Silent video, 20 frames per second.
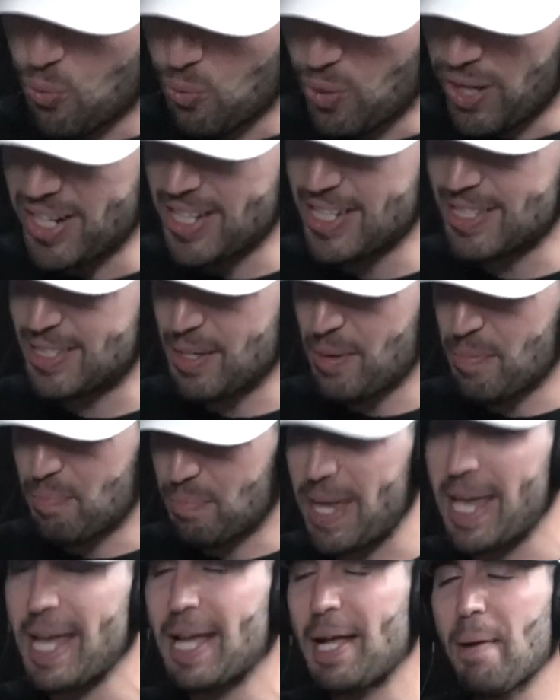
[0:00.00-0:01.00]
What is
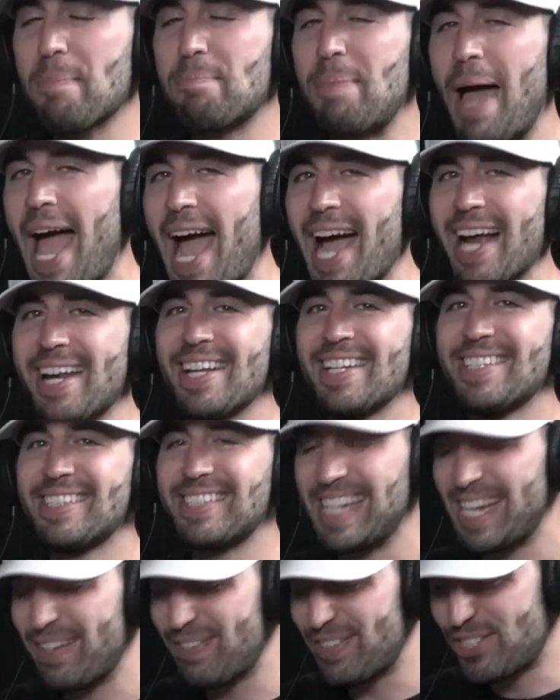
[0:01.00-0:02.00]
big, bad
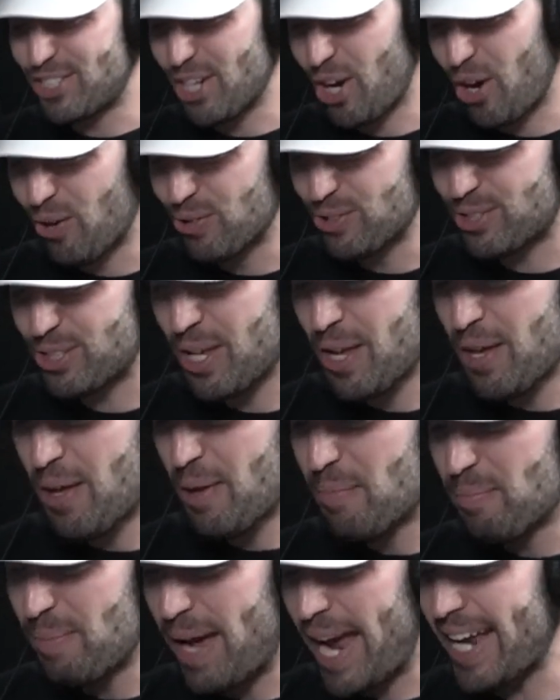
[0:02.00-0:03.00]
Stephen Jones
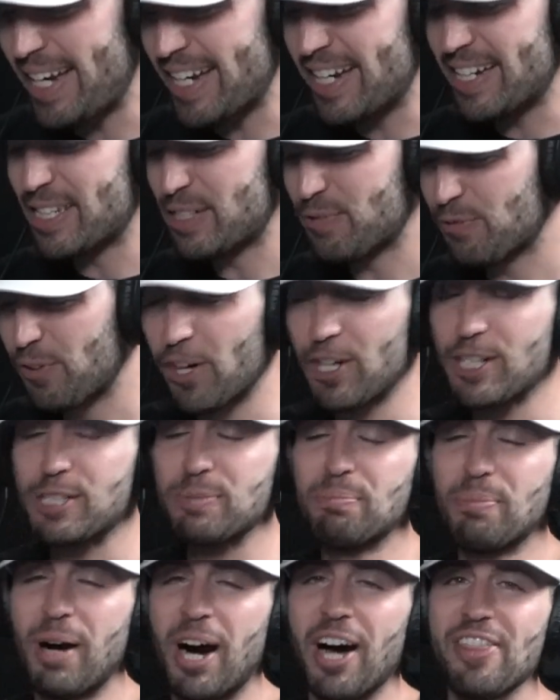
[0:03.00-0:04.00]
made in his
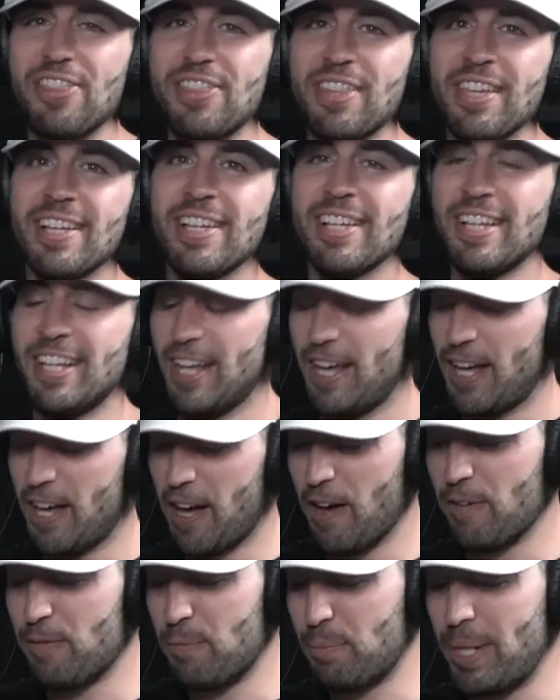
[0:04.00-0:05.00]
first month
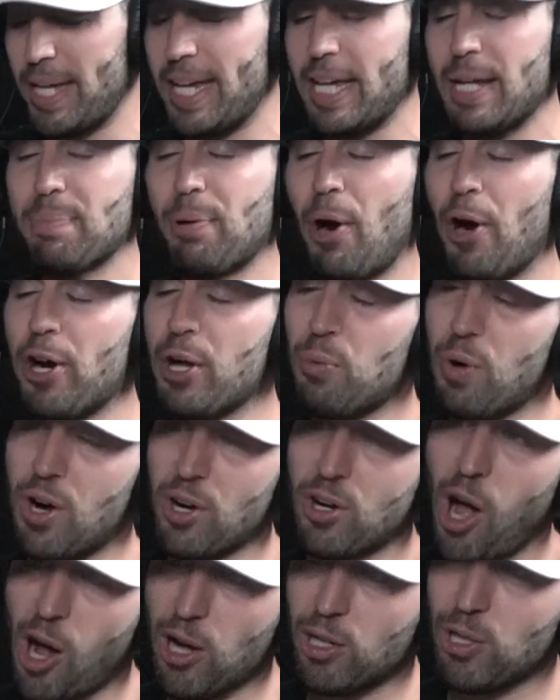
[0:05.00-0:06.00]
of being part of
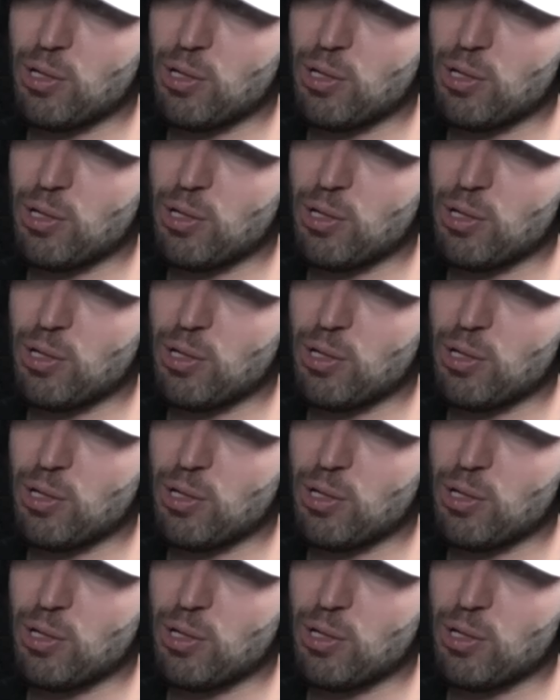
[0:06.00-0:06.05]
One Call